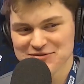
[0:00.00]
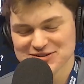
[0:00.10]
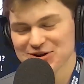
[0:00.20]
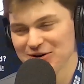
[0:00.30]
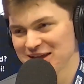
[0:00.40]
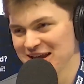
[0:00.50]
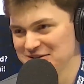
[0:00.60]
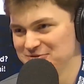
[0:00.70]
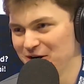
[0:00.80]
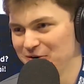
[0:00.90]
with Travis Scott
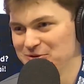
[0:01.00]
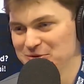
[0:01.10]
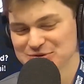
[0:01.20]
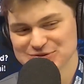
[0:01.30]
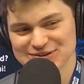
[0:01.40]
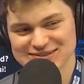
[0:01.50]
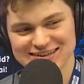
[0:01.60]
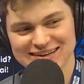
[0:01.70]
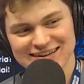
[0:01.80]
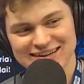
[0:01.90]
getting involved, it was
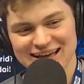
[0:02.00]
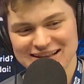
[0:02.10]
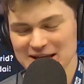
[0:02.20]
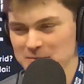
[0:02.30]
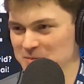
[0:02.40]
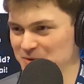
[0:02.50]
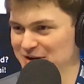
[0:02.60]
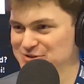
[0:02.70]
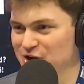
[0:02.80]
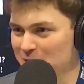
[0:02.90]
just that
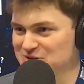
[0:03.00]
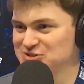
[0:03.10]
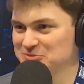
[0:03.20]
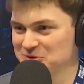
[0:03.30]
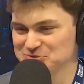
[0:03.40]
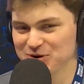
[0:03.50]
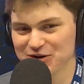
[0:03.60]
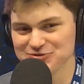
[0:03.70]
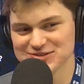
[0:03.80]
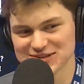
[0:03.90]
WWE showmanship, which
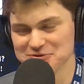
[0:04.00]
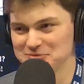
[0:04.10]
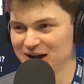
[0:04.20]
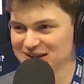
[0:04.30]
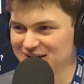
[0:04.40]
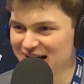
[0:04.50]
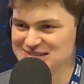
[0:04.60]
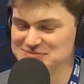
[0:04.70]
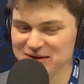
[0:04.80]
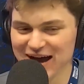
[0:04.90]
we often see with Mike
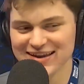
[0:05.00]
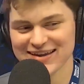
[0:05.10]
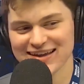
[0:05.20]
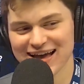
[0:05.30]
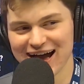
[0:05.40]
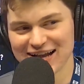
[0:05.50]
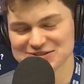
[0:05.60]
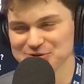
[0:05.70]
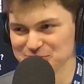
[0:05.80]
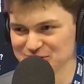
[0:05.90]
Tyson, but
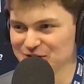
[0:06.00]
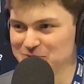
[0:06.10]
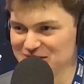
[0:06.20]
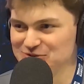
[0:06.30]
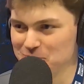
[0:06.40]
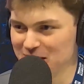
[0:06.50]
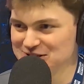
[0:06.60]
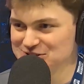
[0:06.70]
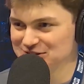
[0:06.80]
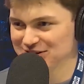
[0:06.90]
I just thought it was a little bit too
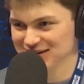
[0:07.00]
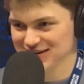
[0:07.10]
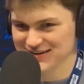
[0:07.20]
much.